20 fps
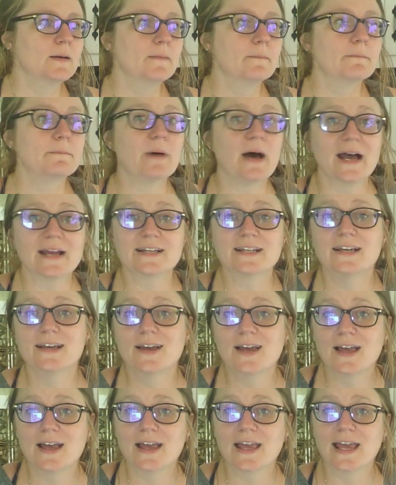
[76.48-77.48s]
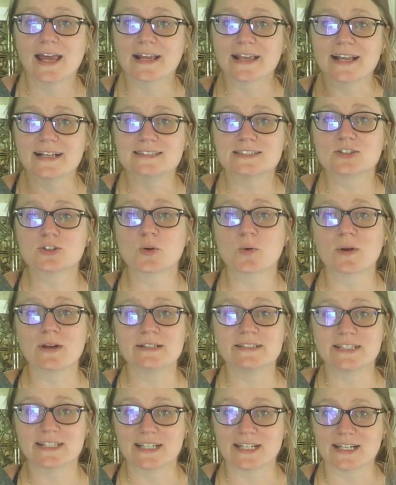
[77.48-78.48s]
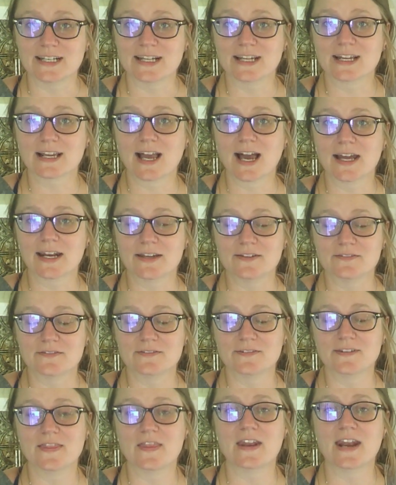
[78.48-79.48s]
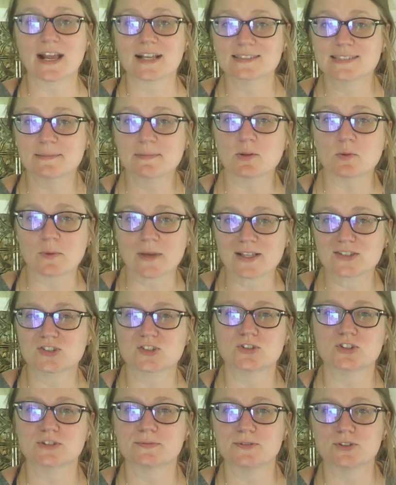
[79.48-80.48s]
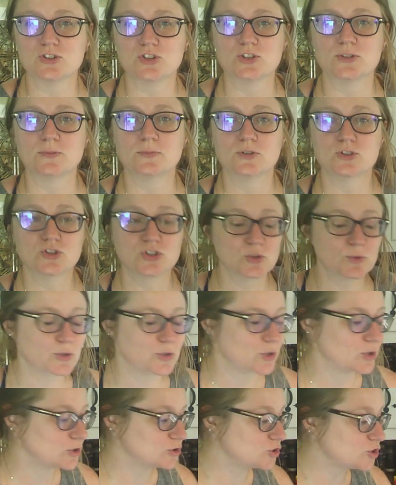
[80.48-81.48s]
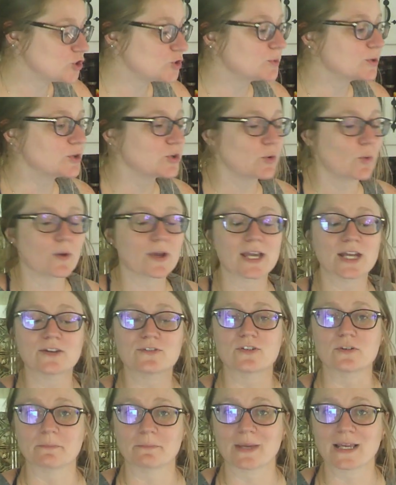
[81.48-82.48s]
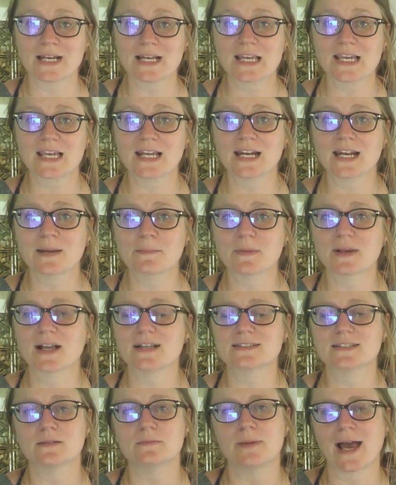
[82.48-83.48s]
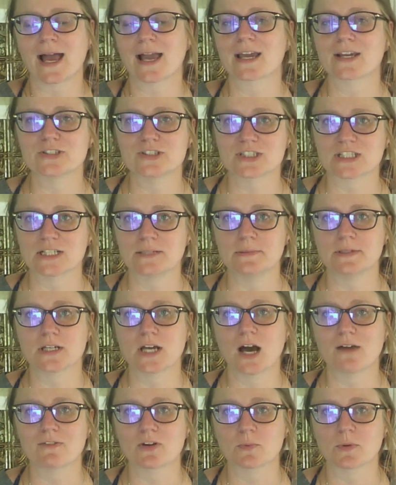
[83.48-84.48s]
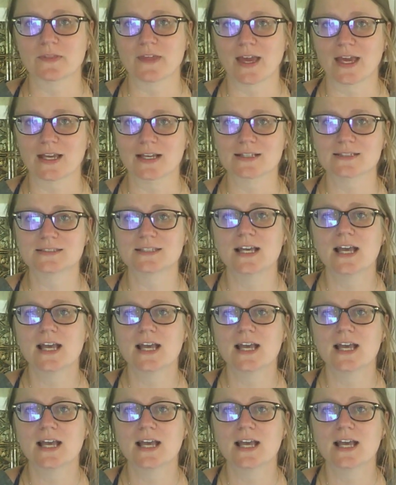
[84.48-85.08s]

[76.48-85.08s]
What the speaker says: but it gets annoying to eat it kind of in the next couple of weeks. It'll just be too annoying for me to eat it because the back is just going to be covered with eggs.